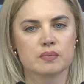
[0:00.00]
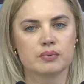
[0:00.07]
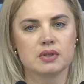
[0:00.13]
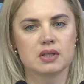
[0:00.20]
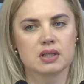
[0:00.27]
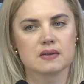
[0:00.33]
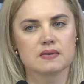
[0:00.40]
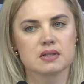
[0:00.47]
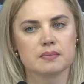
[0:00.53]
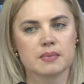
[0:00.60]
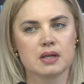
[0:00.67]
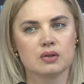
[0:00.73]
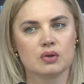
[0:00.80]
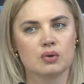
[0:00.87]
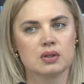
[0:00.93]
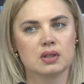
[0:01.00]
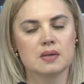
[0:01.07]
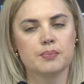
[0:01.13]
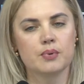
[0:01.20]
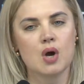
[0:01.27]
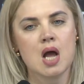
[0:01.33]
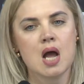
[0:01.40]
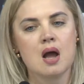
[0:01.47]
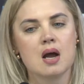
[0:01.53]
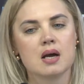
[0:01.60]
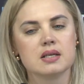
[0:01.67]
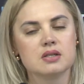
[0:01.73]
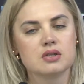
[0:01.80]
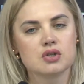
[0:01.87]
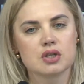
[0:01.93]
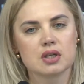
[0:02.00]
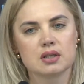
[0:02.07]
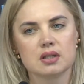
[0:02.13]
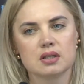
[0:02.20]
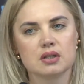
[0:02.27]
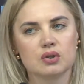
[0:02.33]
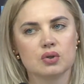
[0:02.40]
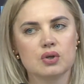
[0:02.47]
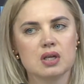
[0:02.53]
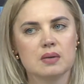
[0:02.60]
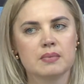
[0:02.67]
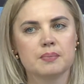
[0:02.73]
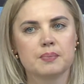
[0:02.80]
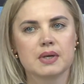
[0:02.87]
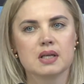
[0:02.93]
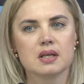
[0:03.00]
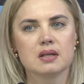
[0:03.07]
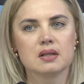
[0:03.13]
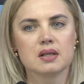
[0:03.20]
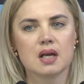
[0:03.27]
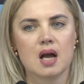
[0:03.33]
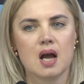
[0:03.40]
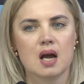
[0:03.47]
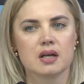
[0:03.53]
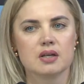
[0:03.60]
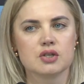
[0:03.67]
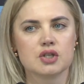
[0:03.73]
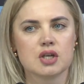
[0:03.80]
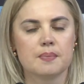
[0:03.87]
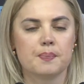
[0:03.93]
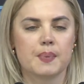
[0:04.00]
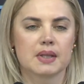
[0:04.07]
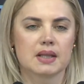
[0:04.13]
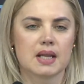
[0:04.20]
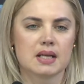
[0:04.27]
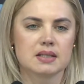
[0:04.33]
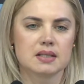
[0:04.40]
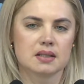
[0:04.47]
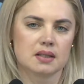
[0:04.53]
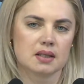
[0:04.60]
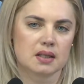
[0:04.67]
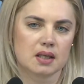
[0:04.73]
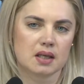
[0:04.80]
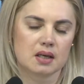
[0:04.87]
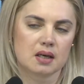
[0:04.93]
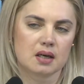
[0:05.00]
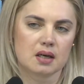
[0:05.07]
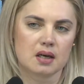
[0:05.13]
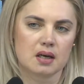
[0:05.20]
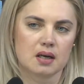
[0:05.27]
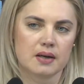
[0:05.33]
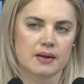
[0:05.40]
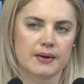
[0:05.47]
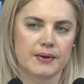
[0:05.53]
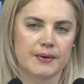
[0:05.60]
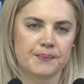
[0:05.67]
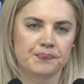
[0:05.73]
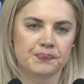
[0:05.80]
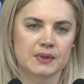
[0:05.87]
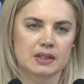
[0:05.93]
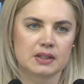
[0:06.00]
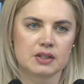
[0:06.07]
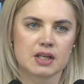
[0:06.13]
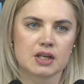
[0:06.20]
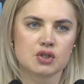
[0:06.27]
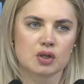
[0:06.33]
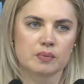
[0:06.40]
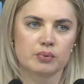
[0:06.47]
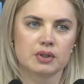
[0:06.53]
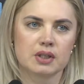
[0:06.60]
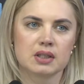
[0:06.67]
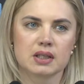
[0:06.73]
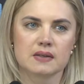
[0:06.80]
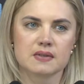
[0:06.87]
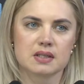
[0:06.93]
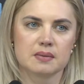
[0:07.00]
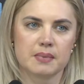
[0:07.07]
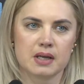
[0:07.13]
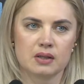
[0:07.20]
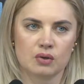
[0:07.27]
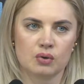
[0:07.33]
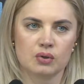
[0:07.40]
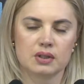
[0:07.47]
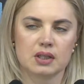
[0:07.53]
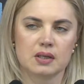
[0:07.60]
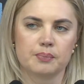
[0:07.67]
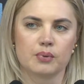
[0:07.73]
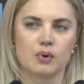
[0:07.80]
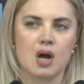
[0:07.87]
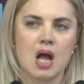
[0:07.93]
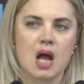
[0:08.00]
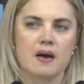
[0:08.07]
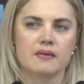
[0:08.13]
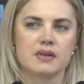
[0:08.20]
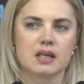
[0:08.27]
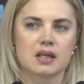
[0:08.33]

We have 56 family-type orphanages in our region, and we also accepted